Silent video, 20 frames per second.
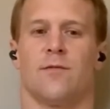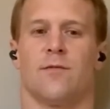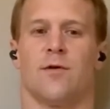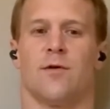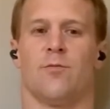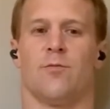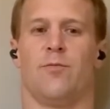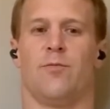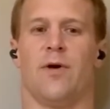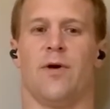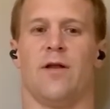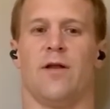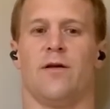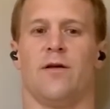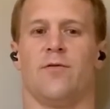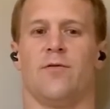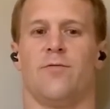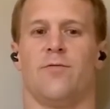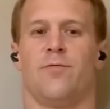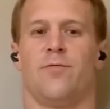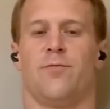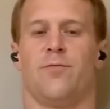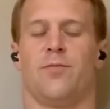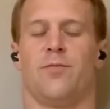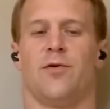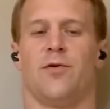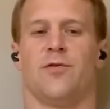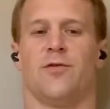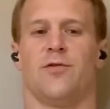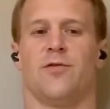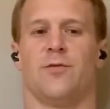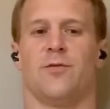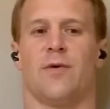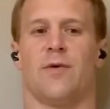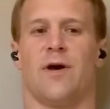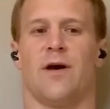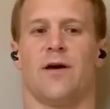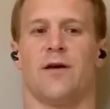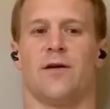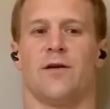Your belly pushing
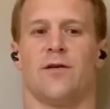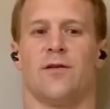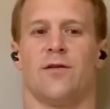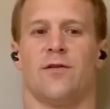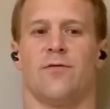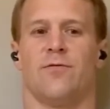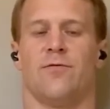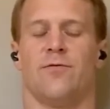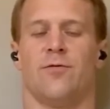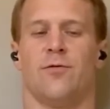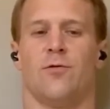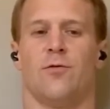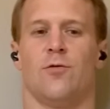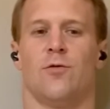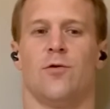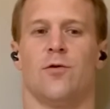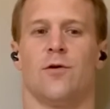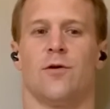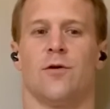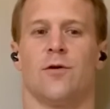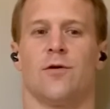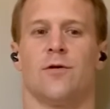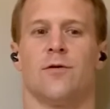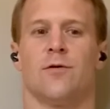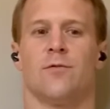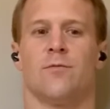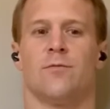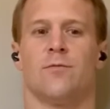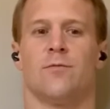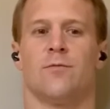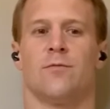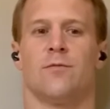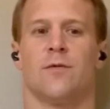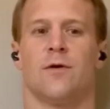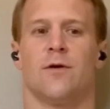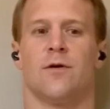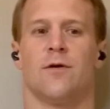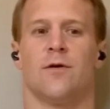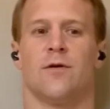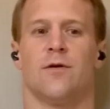back into the floor.
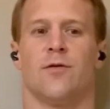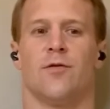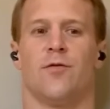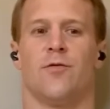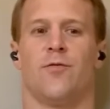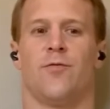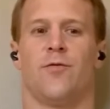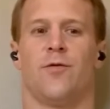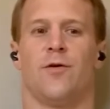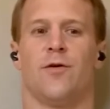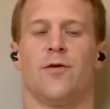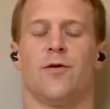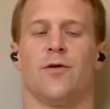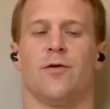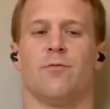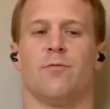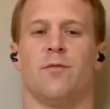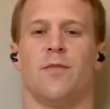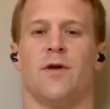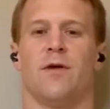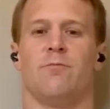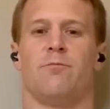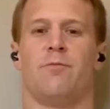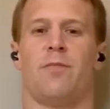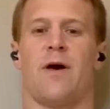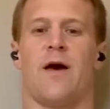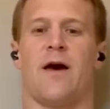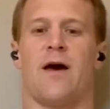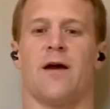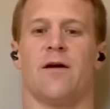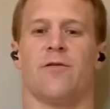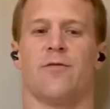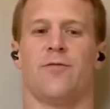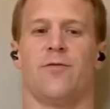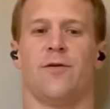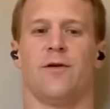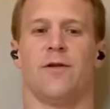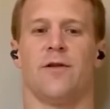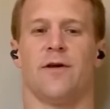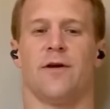Feel your mid-back
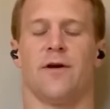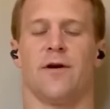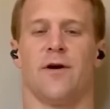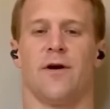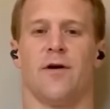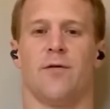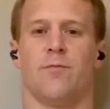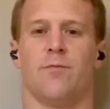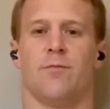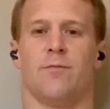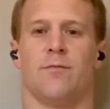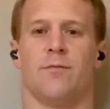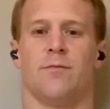filling up.